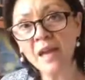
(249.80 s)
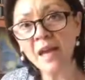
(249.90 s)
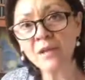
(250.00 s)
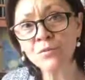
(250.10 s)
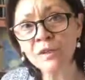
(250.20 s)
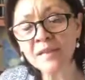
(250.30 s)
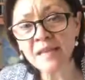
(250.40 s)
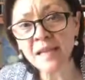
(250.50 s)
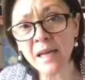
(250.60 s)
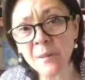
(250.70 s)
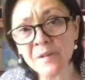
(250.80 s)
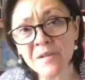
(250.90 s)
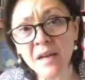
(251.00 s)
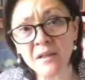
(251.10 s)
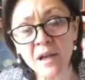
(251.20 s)
at
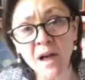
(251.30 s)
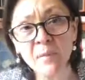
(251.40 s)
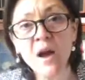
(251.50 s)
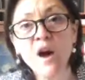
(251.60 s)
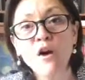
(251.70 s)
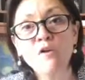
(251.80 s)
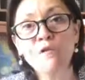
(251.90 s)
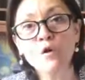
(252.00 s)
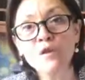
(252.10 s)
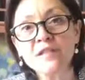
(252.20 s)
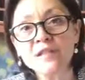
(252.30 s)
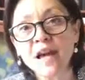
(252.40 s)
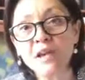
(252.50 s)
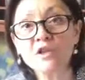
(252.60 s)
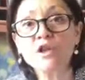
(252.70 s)

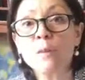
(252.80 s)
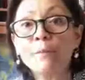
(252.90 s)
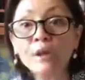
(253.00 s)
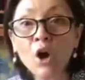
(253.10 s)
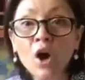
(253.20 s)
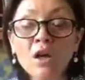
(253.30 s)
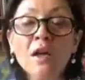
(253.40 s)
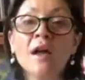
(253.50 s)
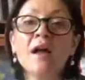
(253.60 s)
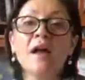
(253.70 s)
realestatenaples.com/blog.